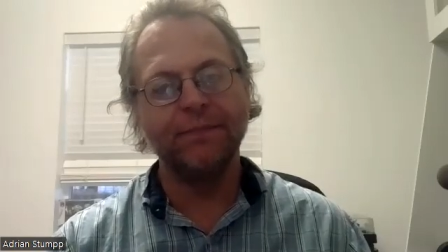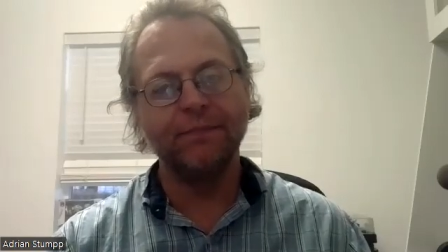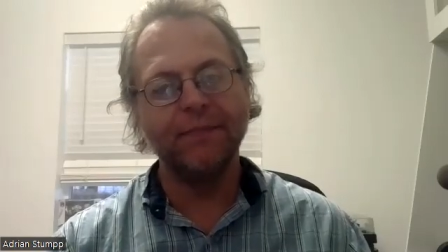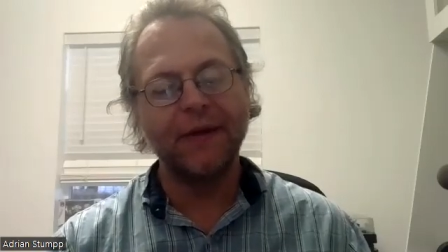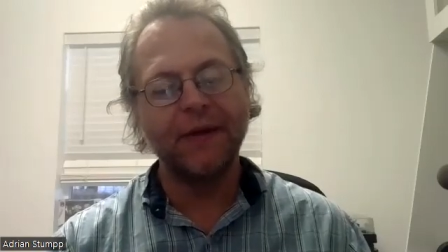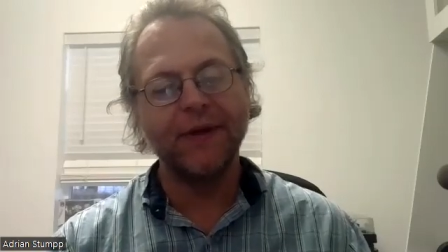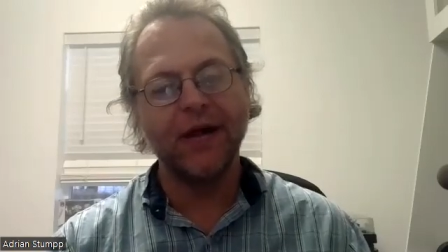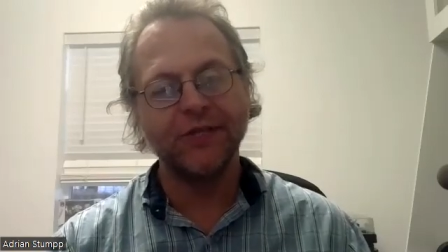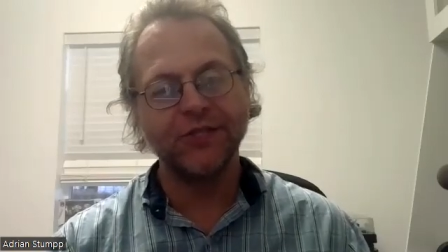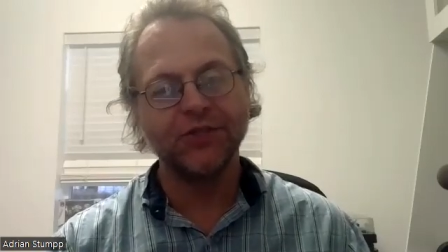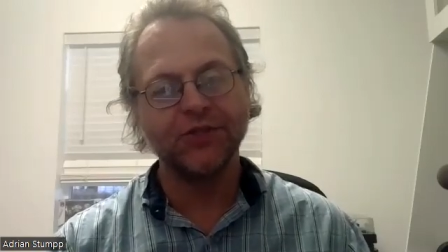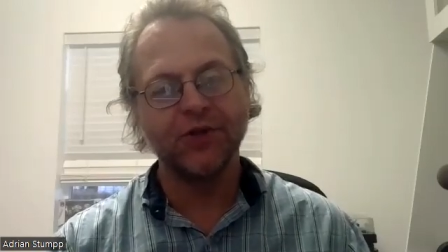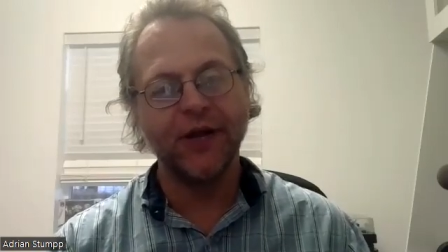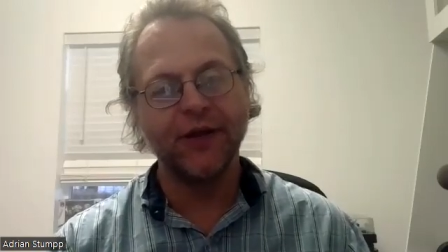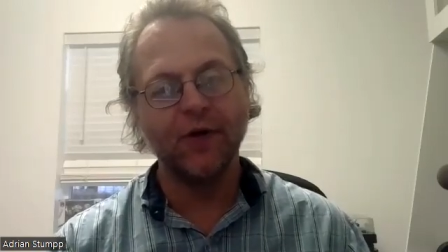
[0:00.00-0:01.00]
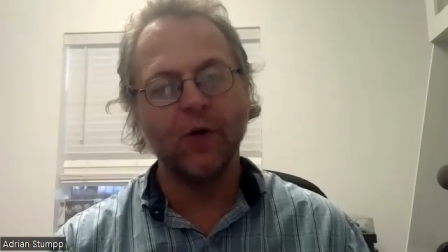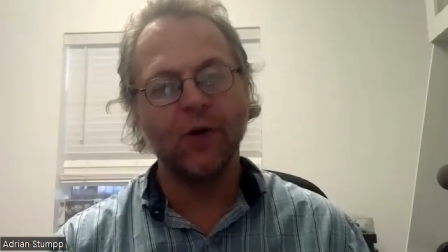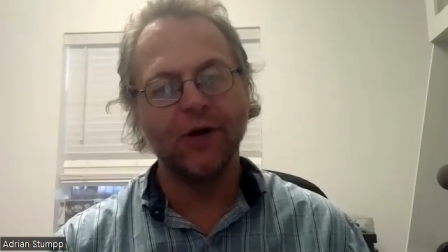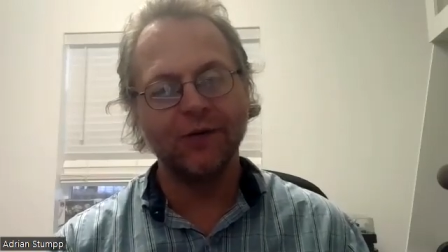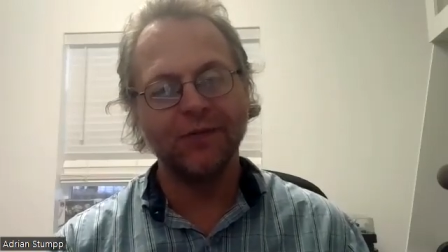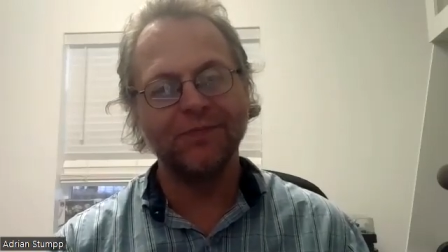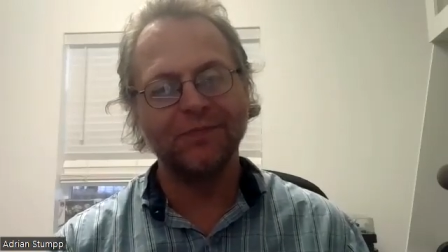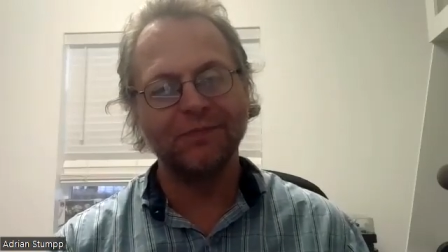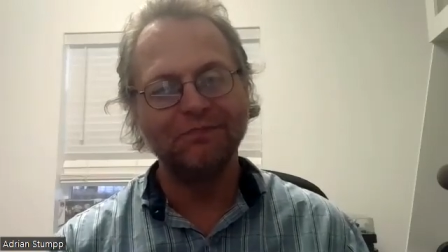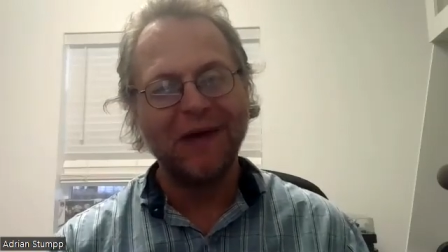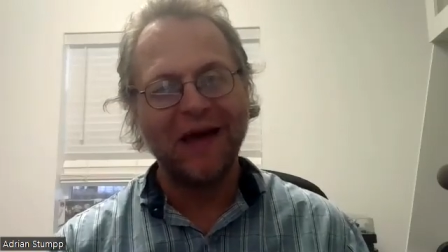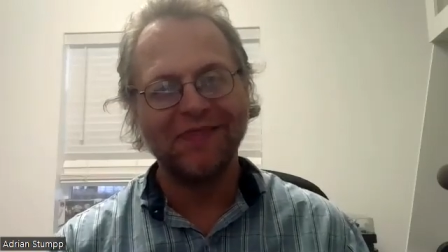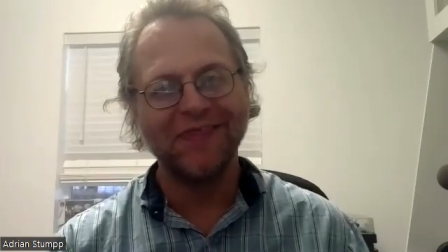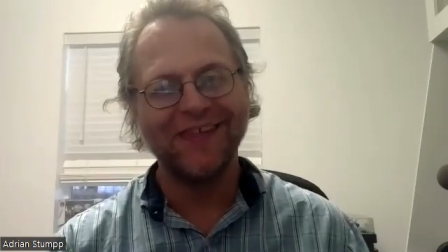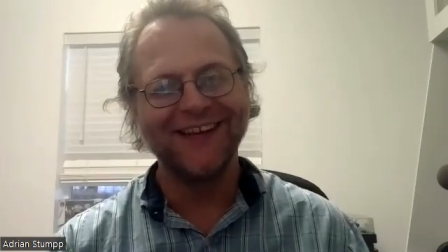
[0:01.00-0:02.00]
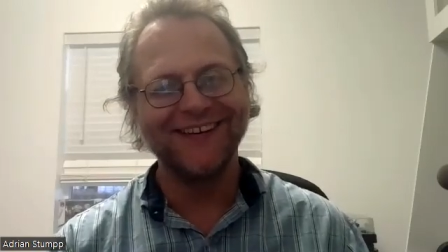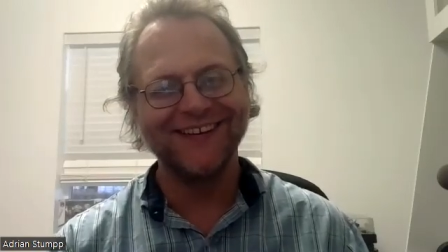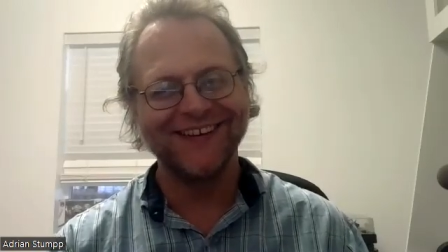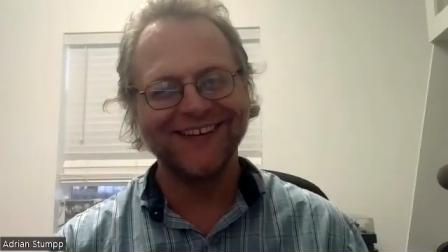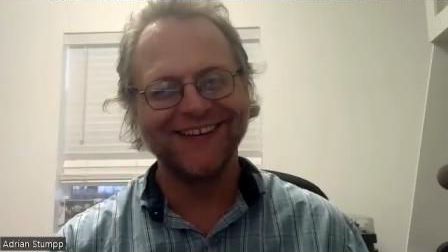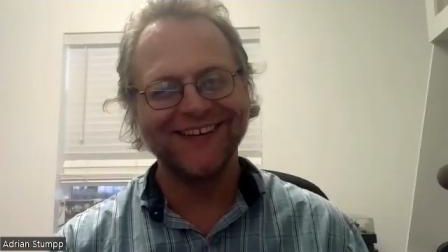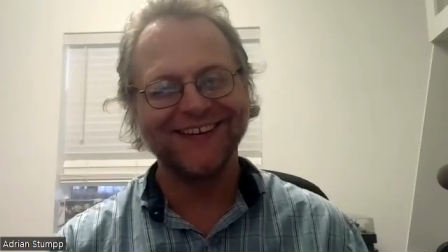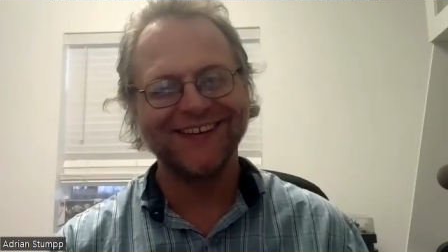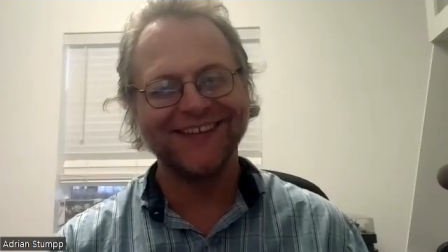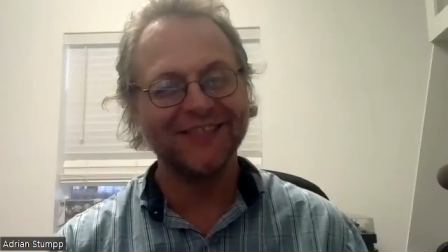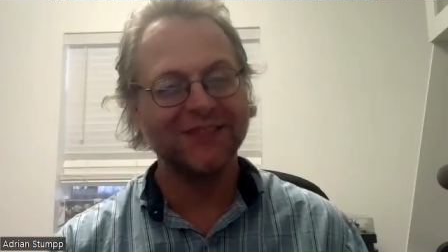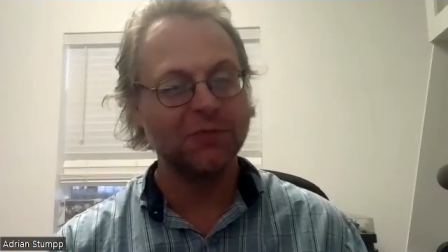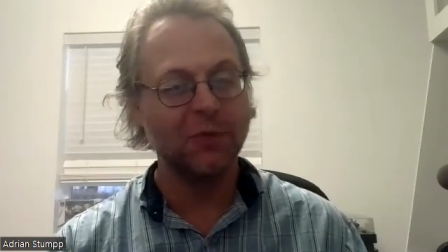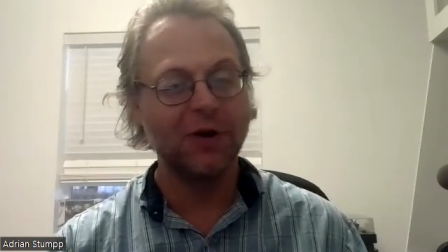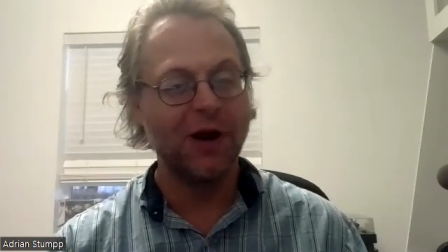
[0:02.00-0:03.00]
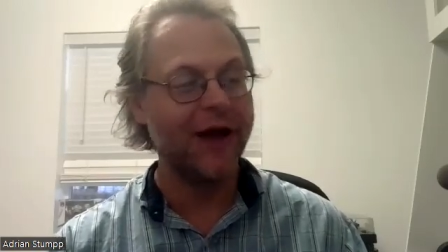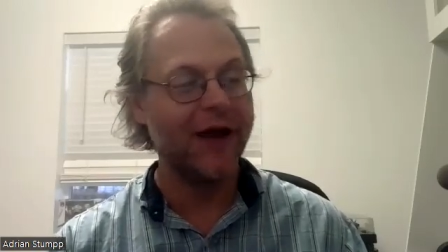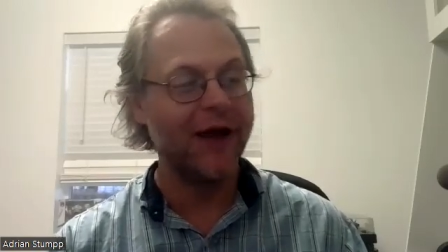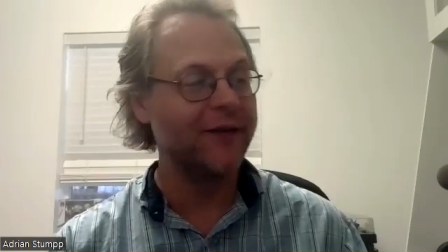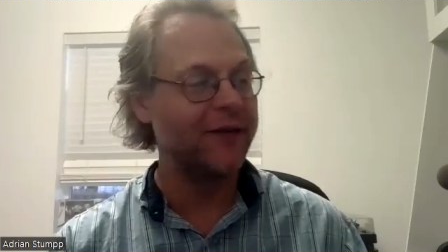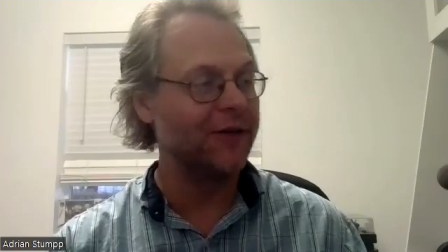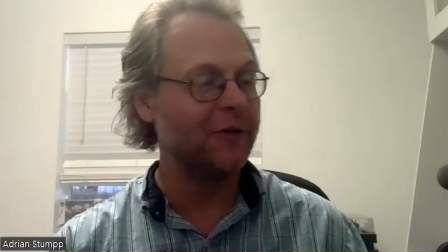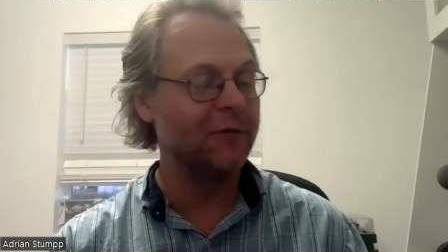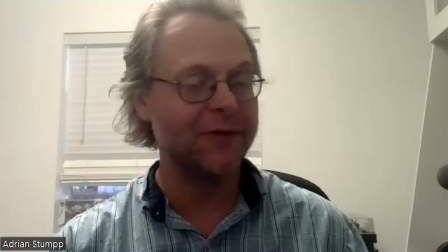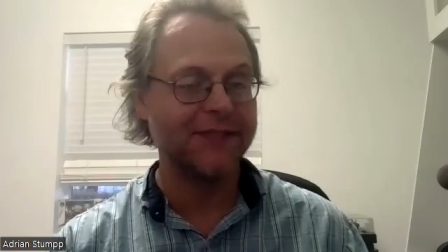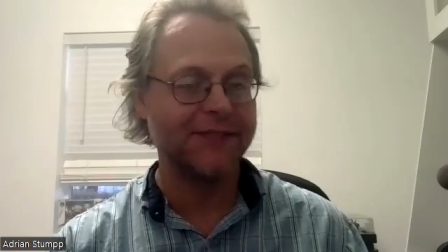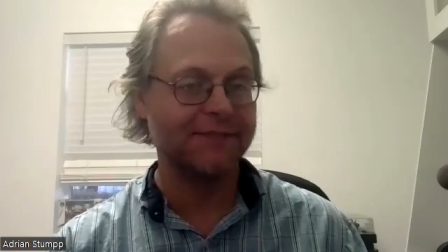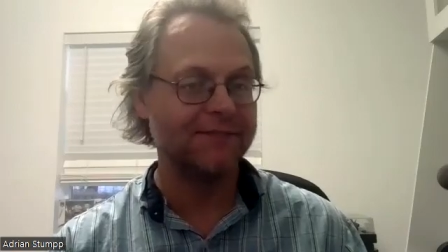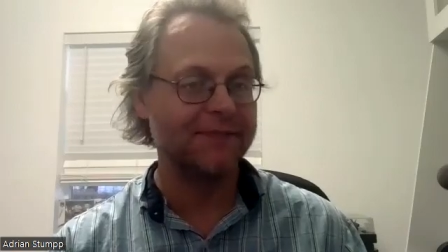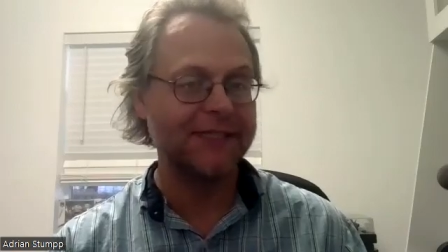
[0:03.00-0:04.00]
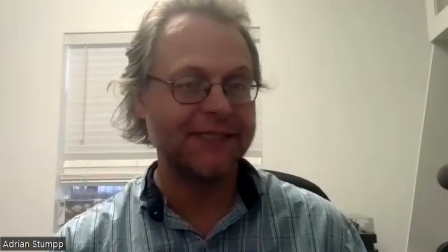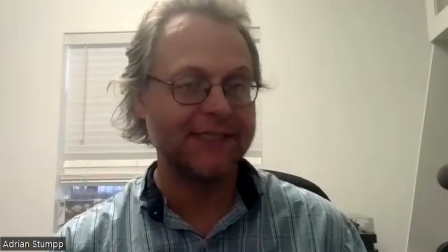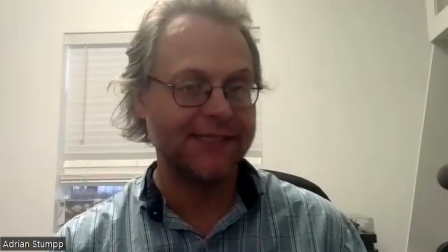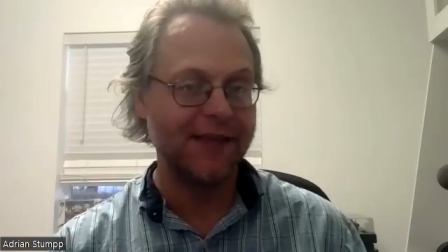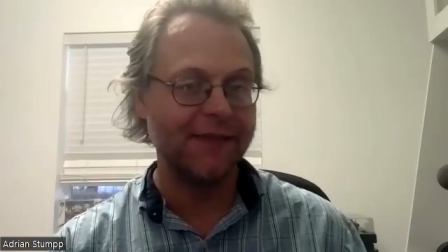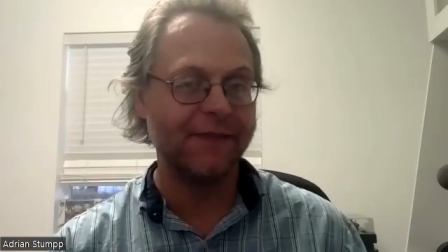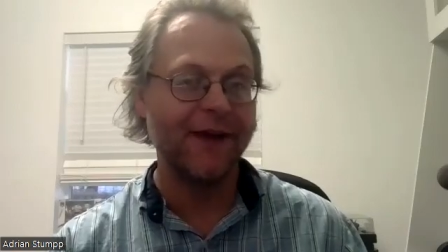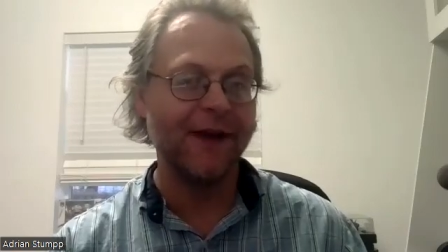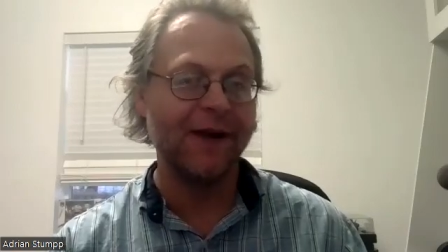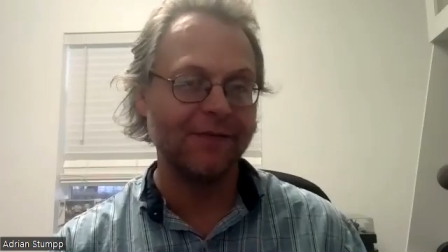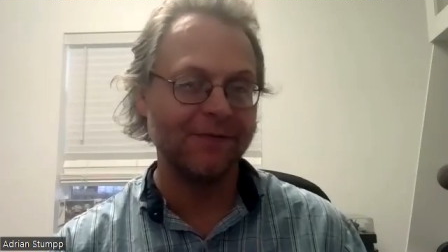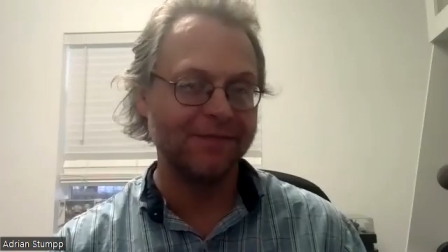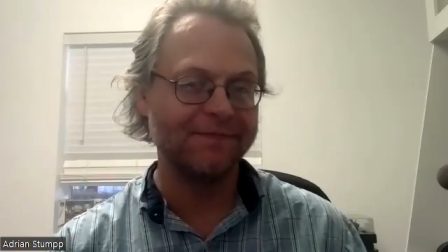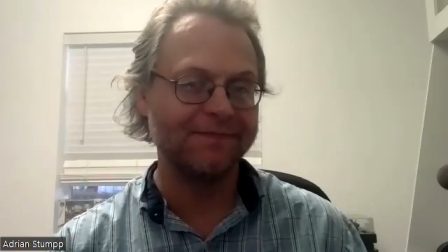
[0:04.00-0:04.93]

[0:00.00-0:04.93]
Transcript: maybe I should try your method because what I do is sit there.